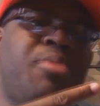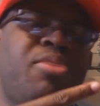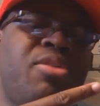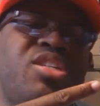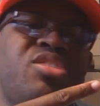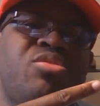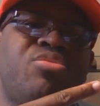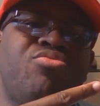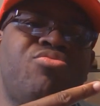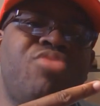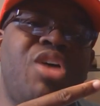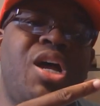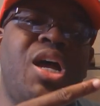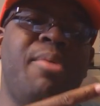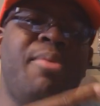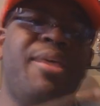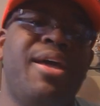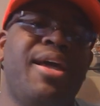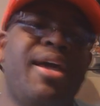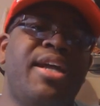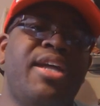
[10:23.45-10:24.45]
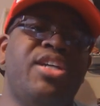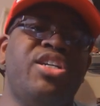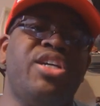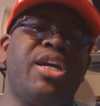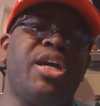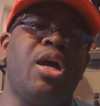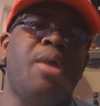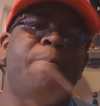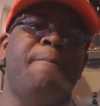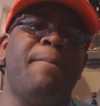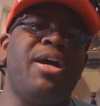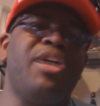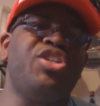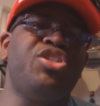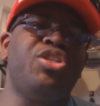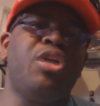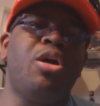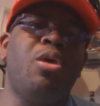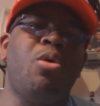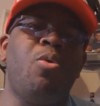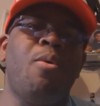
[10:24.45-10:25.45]
Please subscribe and check out my
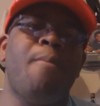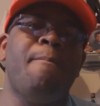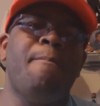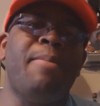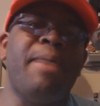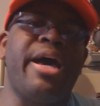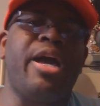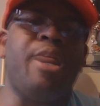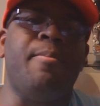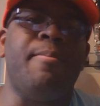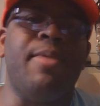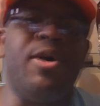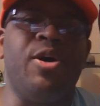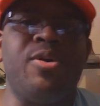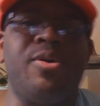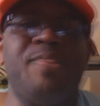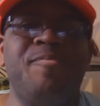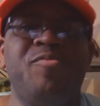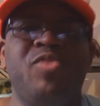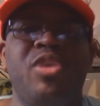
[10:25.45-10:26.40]
show, Battle Mode.